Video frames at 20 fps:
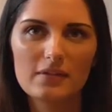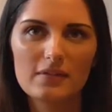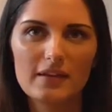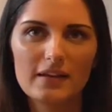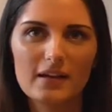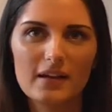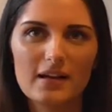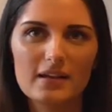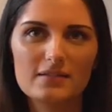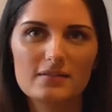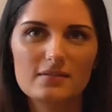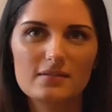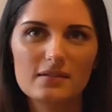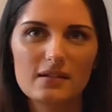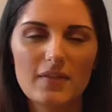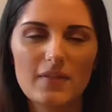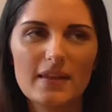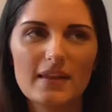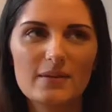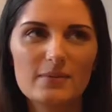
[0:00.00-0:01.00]
I
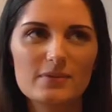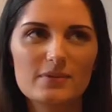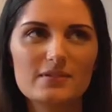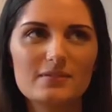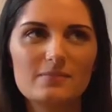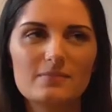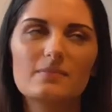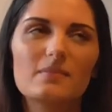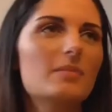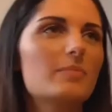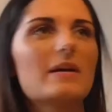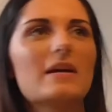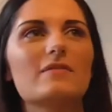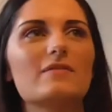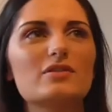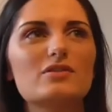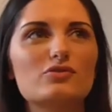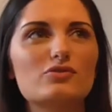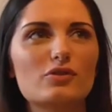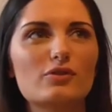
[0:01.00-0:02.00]
think it was a bit
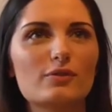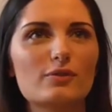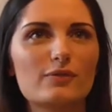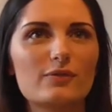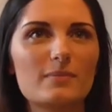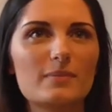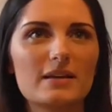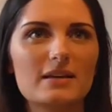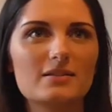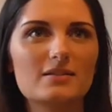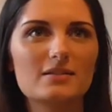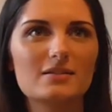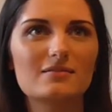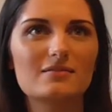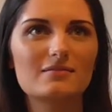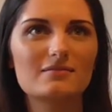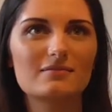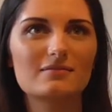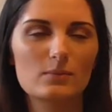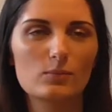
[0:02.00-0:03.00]
of a struggle for me to
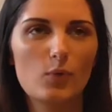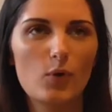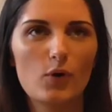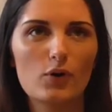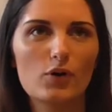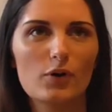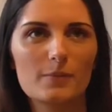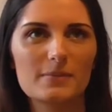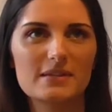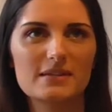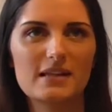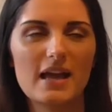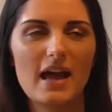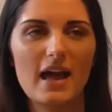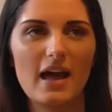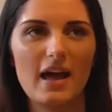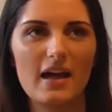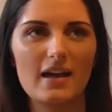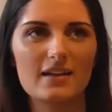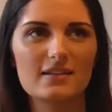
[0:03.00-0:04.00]
walk
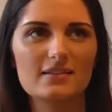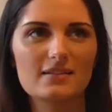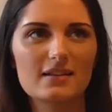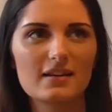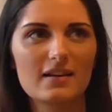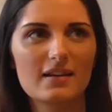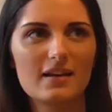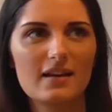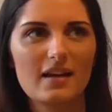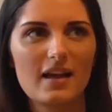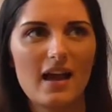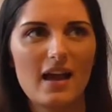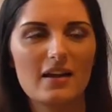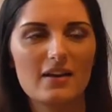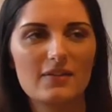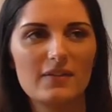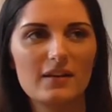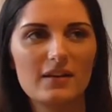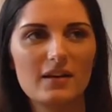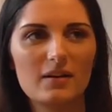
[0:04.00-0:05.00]
upstairs,
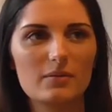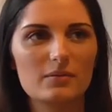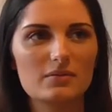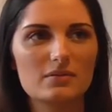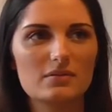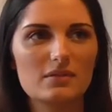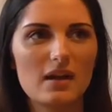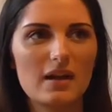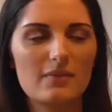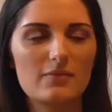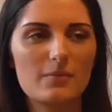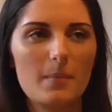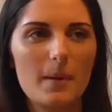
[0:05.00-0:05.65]
And I think I